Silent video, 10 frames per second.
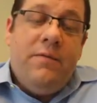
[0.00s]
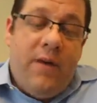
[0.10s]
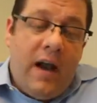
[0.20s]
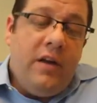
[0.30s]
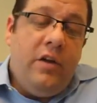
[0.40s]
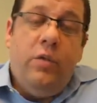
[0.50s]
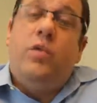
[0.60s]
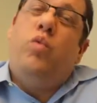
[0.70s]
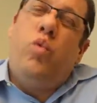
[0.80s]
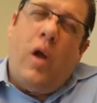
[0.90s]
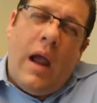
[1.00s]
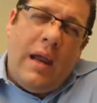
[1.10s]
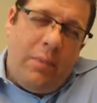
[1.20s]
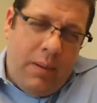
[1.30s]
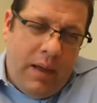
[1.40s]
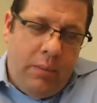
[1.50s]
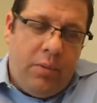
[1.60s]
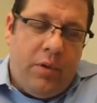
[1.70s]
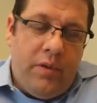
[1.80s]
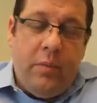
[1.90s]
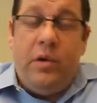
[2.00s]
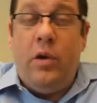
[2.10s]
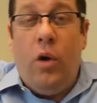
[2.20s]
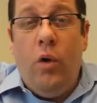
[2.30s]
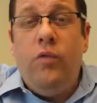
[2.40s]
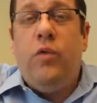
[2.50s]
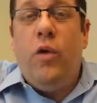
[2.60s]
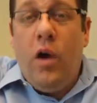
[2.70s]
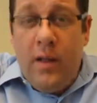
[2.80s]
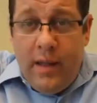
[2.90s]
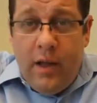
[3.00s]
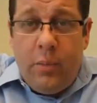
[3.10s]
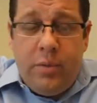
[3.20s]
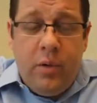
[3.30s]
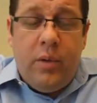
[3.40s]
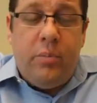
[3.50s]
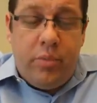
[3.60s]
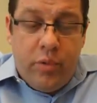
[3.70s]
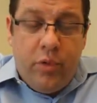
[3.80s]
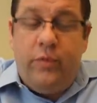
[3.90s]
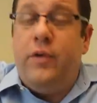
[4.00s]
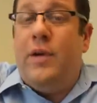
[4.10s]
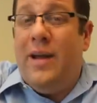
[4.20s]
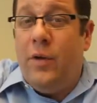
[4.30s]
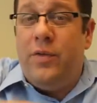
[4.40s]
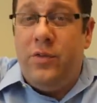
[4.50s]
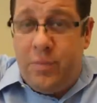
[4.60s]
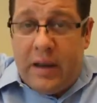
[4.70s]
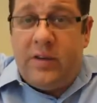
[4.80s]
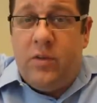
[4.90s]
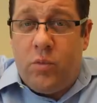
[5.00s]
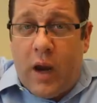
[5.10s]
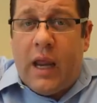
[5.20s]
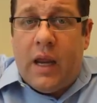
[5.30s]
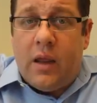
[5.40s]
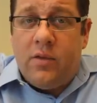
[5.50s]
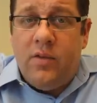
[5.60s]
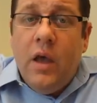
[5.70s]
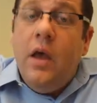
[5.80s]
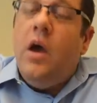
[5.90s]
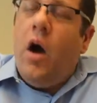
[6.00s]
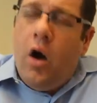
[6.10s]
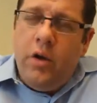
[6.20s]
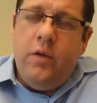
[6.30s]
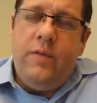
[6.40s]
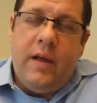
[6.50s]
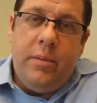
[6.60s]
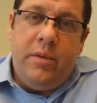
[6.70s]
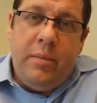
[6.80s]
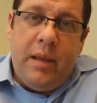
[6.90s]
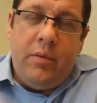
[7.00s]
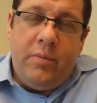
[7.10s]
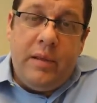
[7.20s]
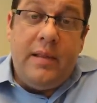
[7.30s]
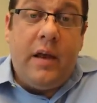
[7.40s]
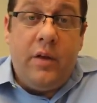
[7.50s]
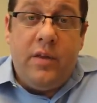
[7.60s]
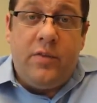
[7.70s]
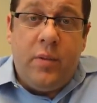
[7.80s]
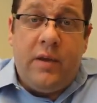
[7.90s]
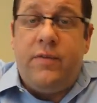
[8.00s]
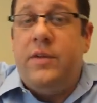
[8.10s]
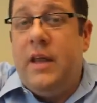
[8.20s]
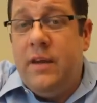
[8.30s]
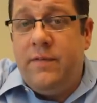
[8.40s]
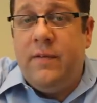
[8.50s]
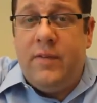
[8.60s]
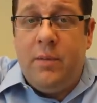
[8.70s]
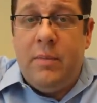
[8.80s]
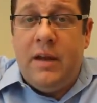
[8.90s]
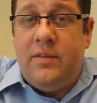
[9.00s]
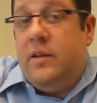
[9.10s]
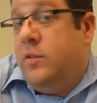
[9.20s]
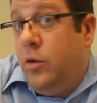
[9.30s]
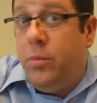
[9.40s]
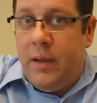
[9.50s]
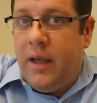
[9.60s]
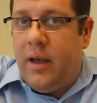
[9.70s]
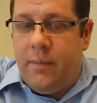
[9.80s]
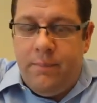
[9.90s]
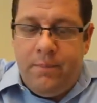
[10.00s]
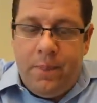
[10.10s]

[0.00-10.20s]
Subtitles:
find you the right people that would overall help you improve your health inspection ratings. Are you available to meet with me later this week for 10 to 15 minutes at 2 p.m.?